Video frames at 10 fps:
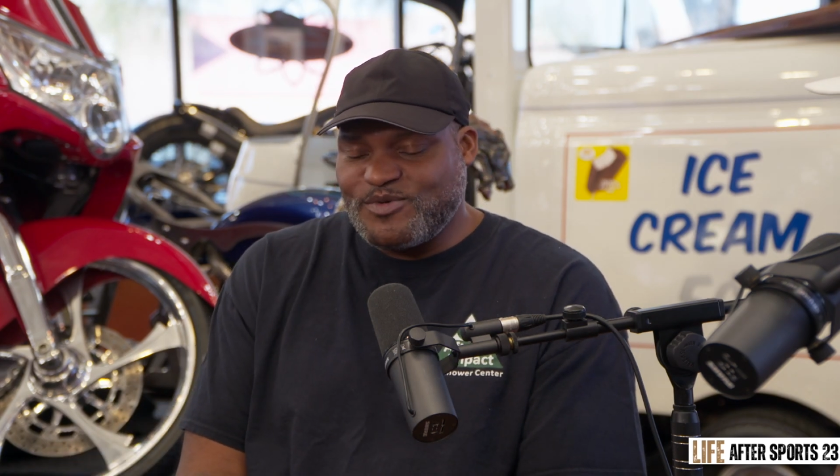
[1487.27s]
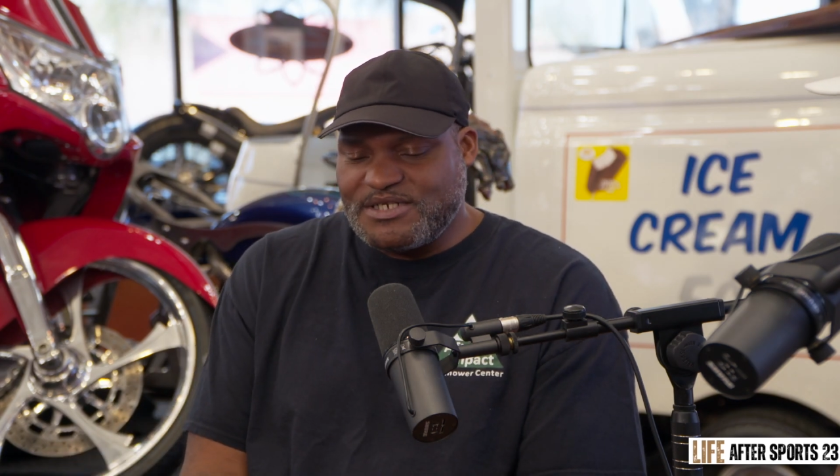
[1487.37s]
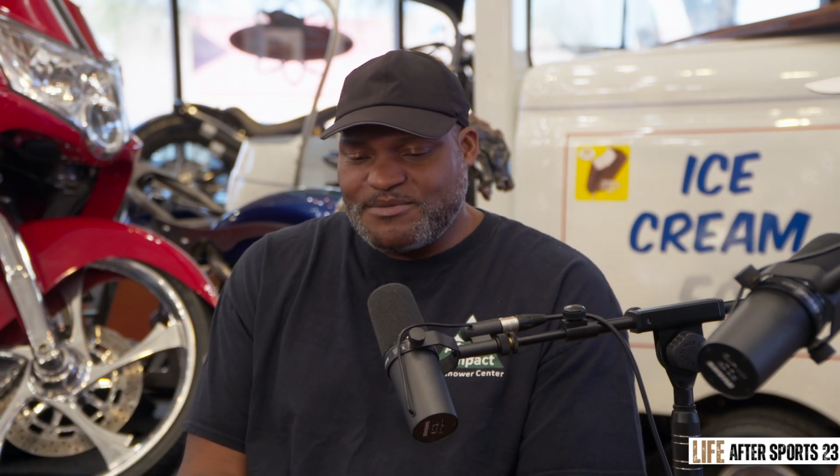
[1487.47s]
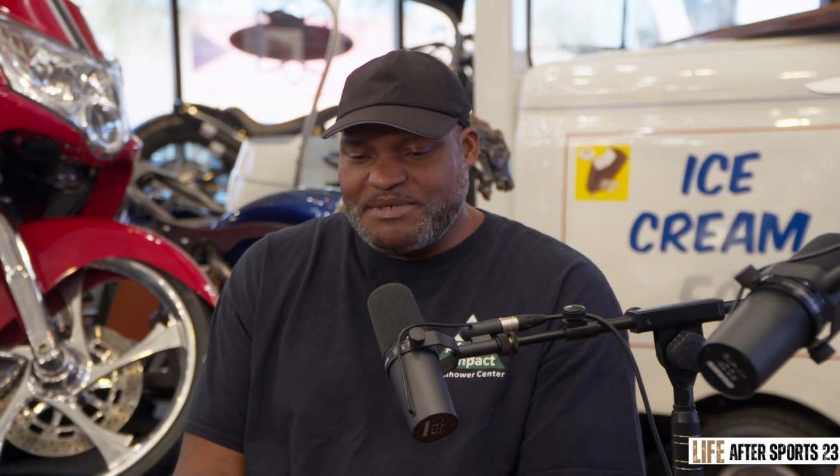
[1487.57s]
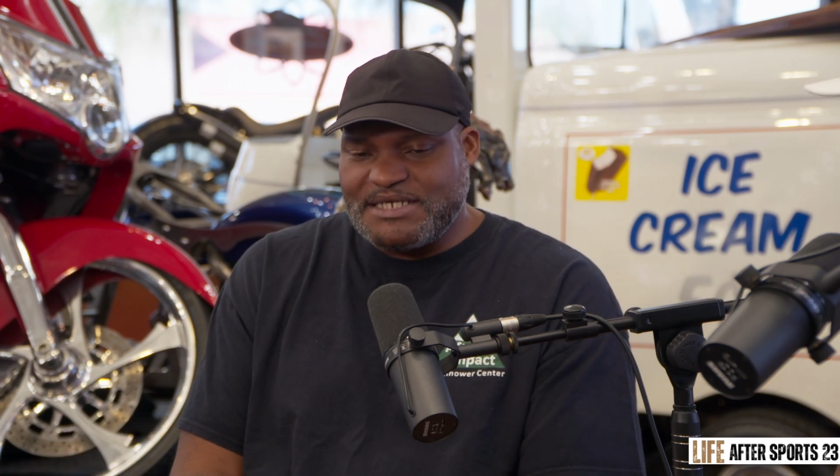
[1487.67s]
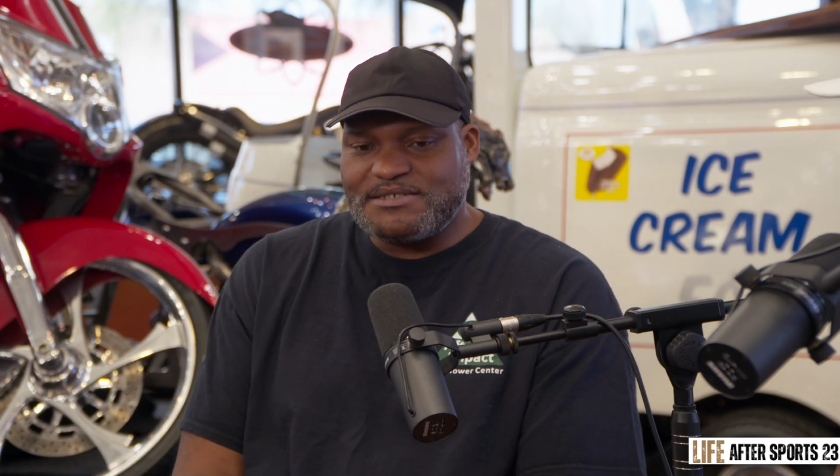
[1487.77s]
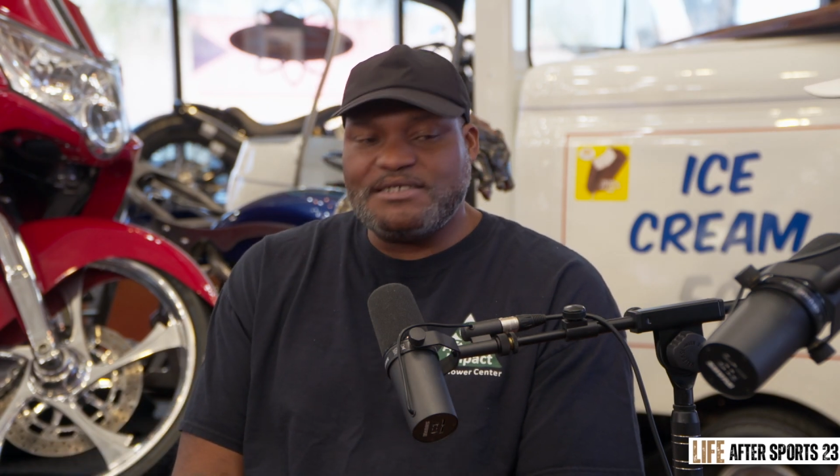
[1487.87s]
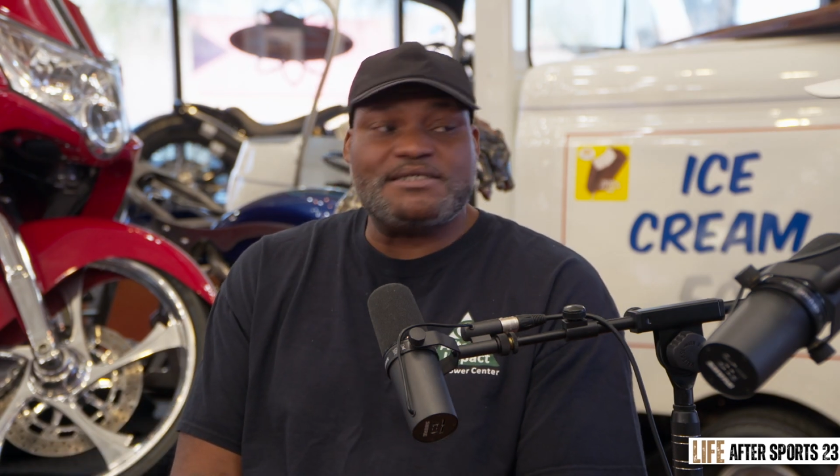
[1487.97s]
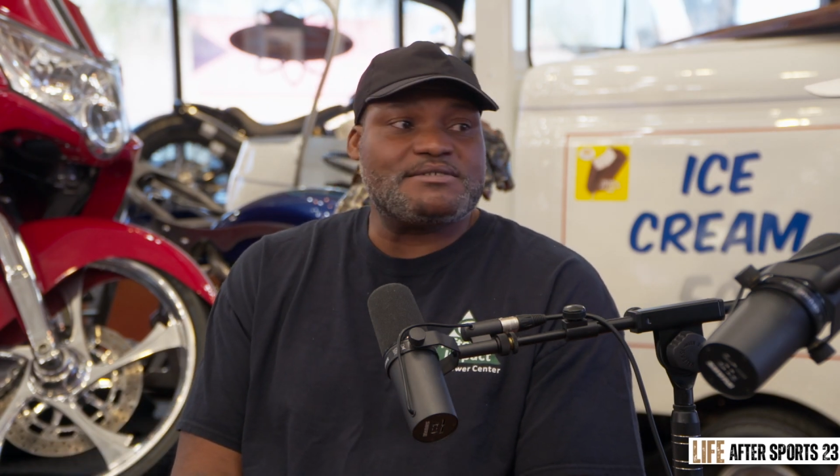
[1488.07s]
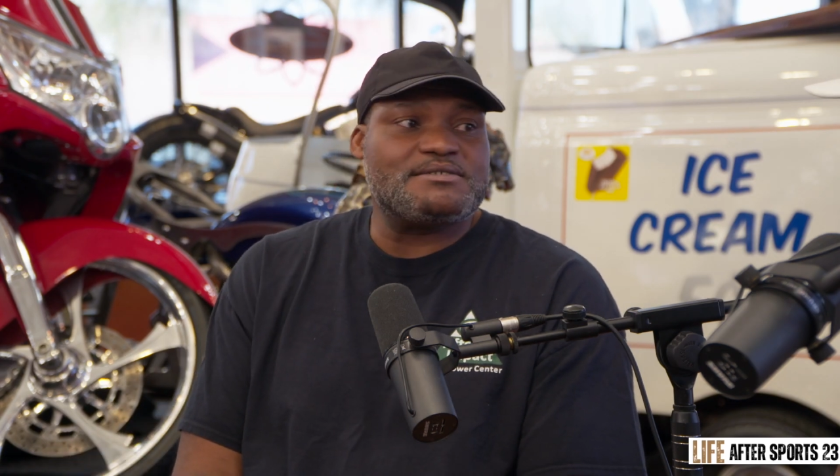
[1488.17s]
one of the best
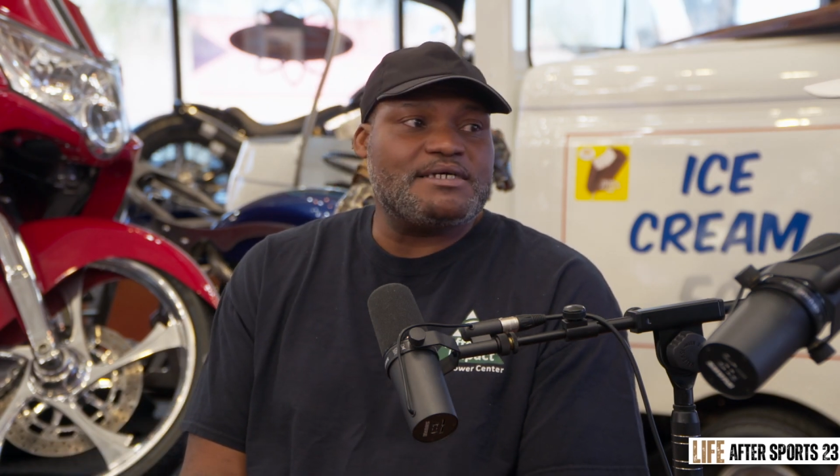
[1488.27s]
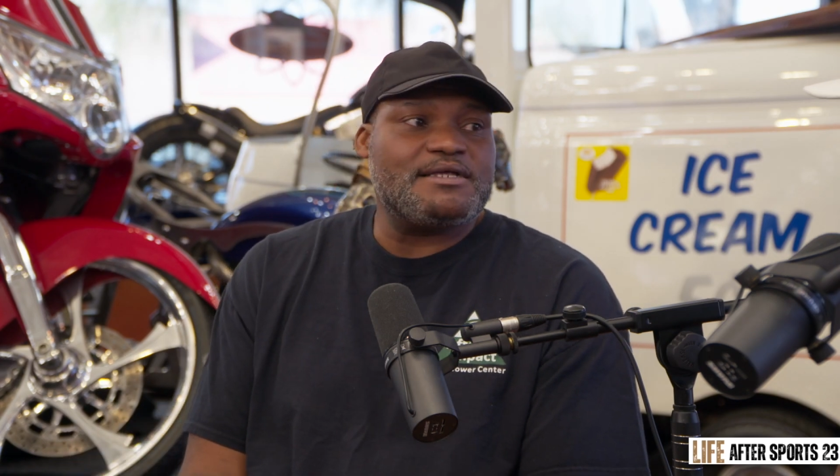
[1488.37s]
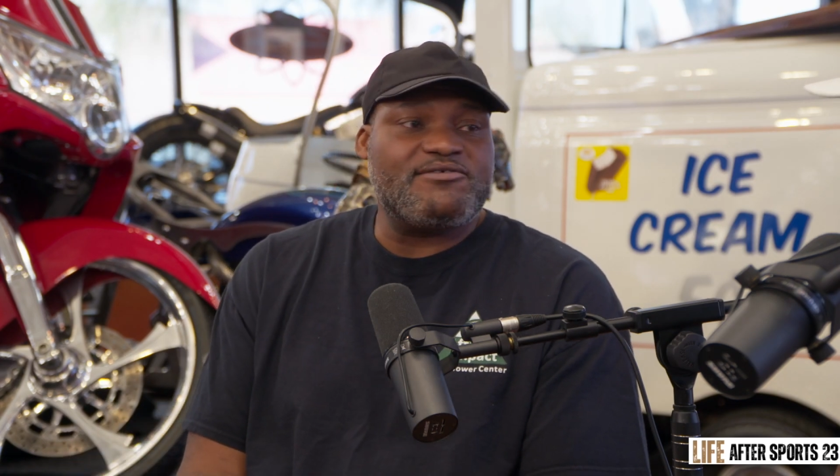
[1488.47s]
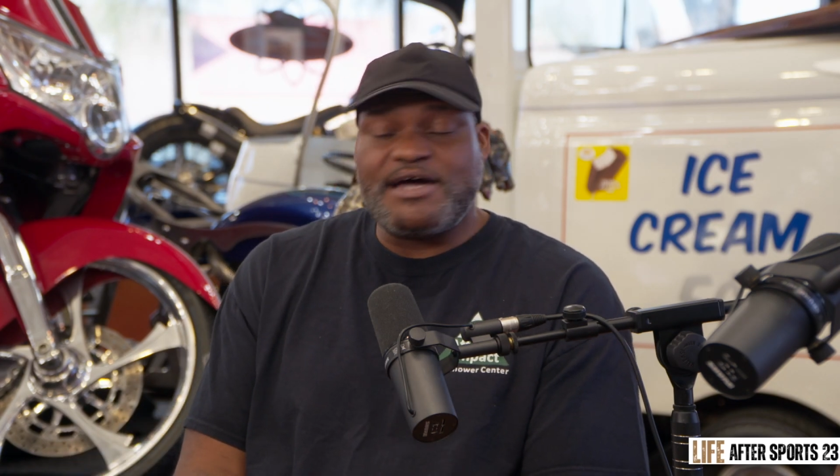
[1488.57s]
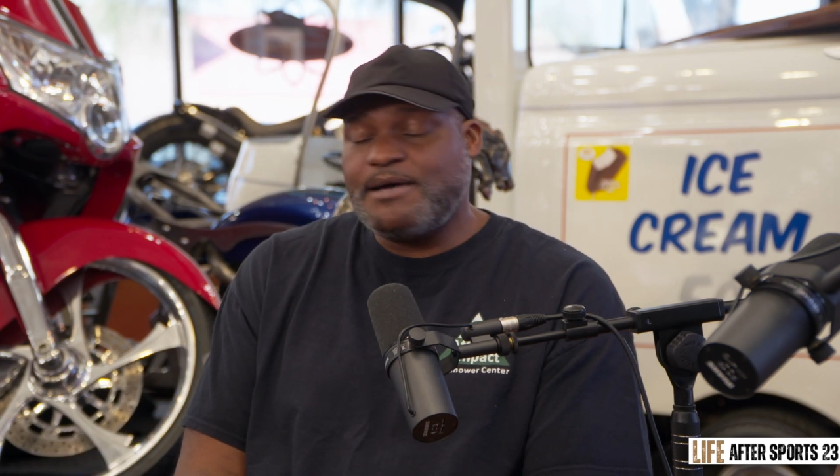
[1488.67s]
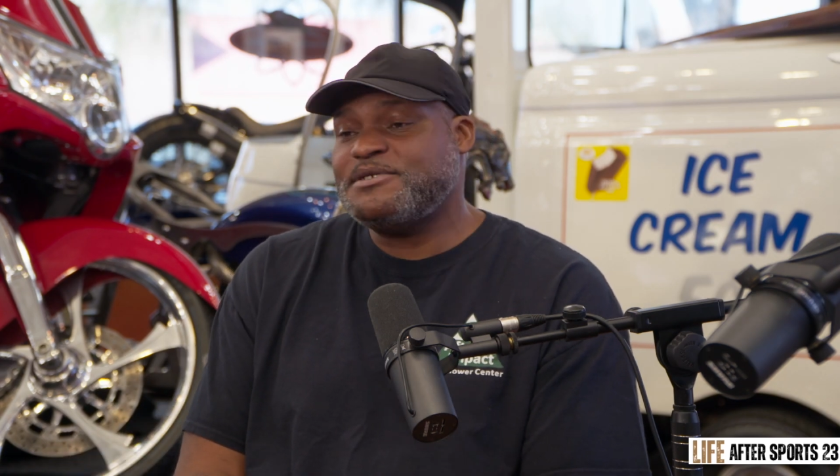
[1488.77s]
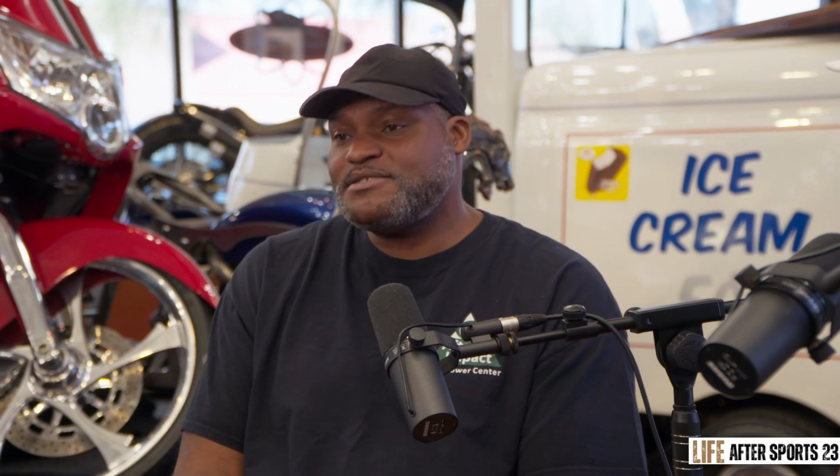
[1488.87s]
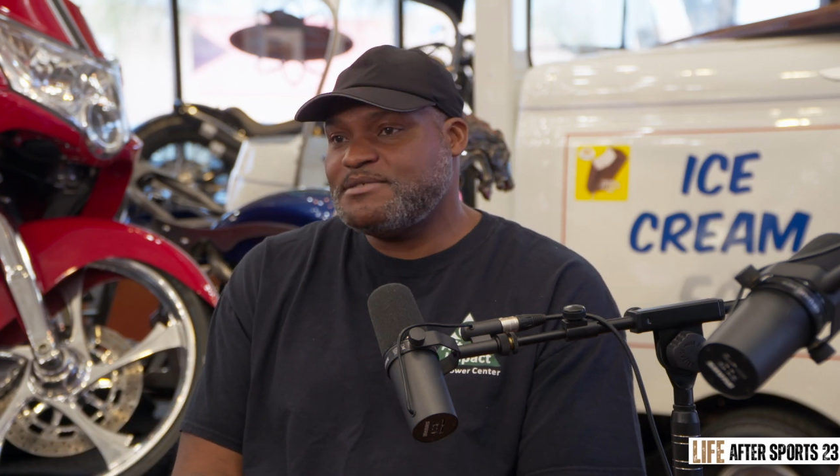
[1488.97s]
things that ever happened